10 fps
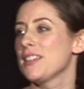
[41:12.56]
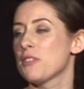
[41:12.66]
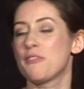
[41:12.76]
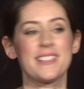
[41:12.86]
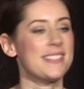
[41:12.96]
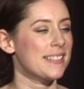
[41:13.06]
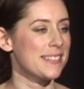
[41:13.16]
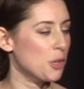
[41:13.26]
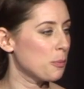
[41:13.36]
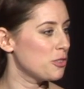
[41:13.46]
the
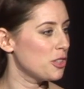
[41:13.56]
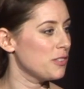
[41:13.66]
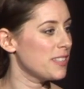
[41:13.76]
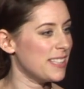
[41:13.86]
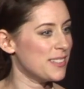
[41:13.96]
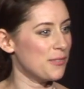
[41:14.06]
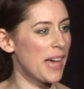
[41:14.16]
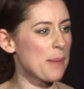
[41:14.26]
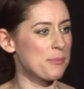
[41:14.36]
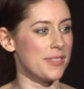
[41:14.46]
fantastic opportunities of
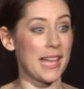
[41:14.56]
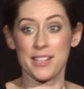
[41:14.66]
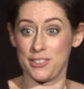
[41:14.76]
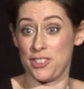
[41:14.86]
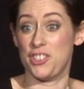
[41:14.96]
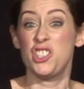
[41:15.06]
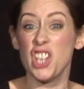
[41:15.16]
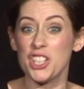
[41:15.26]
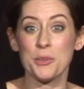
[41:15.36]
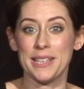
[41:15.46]
just
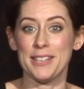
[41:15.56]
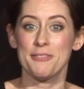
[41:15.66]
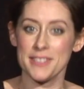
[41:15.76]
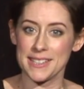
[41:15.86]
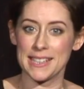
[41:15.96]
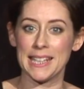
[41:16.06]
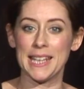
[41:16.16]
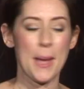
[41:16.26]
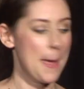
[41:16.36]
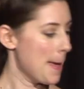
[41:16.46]
genuinely,
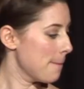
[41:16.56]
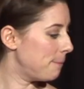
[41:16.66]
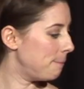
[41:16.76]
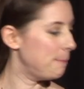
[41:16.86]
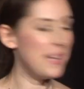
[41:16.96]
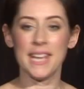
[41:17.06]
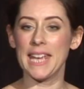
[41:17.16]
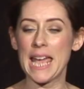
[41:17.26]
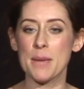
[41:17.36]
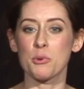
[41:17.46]
physically
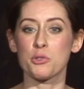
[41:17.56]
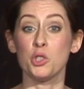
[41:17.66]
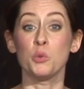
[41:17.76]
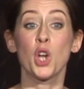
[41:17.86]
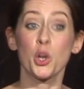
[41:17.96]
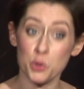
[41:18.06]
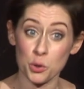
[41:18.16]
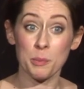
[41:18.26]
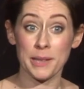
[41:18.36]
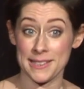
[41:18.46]
being able to go
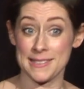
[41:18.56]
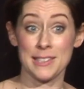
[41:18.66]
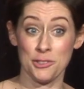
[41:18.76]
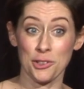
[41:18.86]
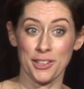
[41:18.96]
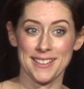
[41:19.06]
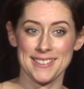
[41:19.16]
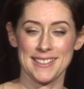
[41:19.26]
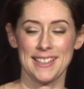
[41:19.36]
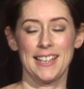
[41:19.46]
to a place and enjoy
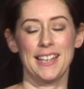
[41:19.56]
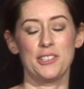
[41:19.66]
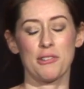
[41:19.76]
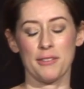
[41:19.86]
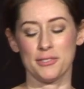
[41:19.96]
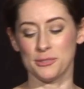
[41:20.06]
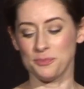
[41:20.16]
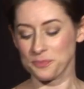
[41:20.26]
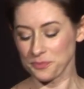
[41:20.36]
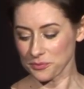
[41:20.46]
it and travel.
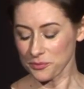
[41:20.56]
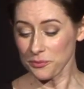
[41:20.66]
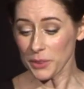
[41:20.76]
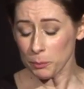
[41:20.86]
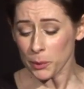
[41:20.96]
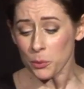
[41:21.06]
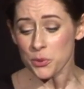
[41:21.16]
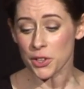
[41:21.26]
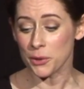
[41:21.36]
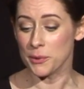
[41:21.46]
But
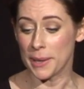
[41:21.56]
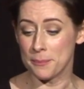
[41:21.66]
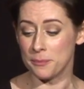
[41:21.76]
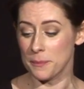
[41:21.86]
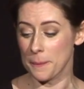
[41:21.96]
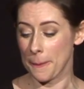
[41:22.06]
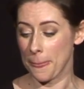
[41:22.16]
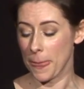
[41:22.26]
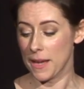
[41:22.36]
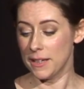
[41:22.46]
also,
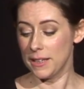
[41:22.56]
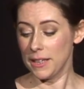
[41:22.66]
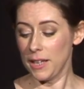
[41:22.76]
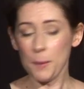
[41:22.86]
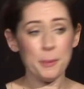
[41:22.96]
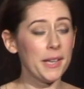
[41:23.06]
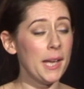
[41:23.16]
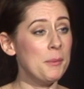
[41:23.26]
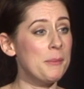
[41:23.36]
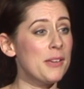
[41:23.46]
I
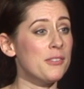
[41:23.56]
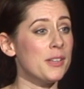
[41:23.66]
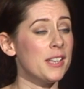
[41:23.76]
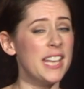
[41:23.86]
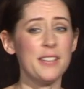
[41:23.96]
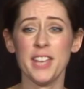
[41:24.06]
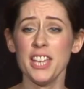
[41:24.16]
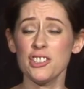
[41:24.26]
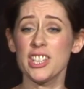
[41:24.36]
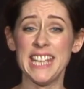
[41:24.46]
became a bit of an
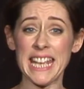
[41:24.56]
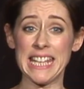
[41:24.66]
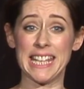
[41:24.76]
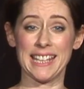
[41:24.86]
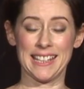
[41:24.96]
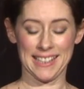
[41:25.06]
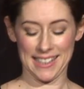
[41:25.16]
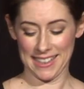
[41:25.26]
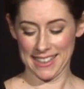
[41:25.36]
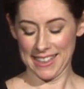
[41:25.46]
aviation geek,
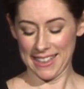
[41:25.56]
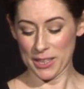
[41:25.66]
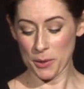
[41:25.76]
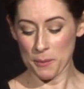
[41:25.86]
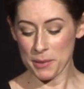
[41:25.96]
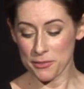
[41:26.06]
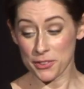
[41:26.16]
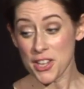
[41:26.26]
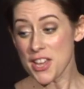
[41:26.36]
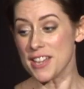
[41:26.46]
a bit of
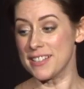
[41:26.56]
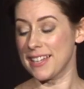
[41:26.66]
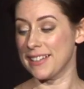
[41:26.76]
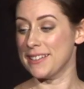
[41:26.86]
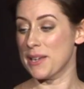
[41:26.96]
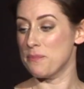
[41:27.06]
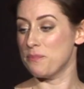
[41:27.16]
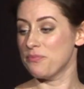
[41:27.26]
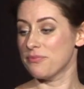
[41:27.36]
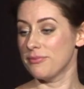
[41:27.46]
a nerd, and